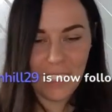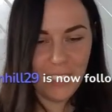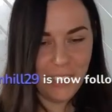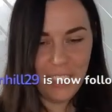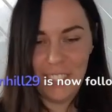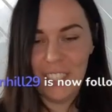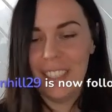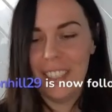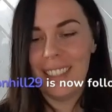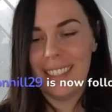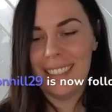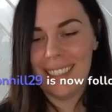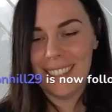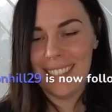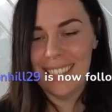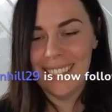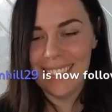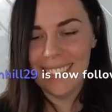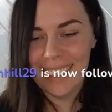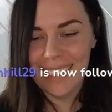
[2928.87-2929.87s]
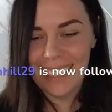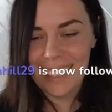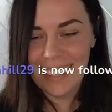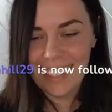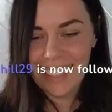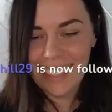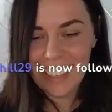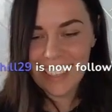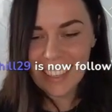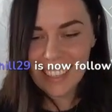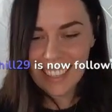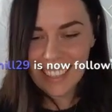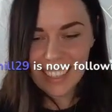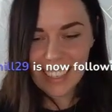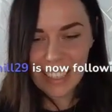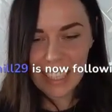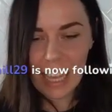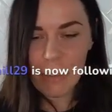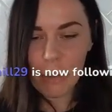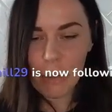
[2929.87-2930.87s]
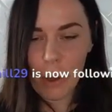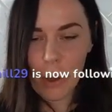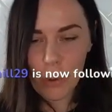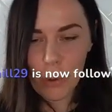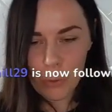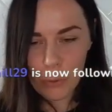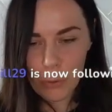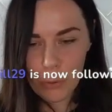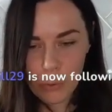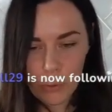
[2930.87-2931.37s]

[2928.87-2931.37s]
you're a genius. Yep, all the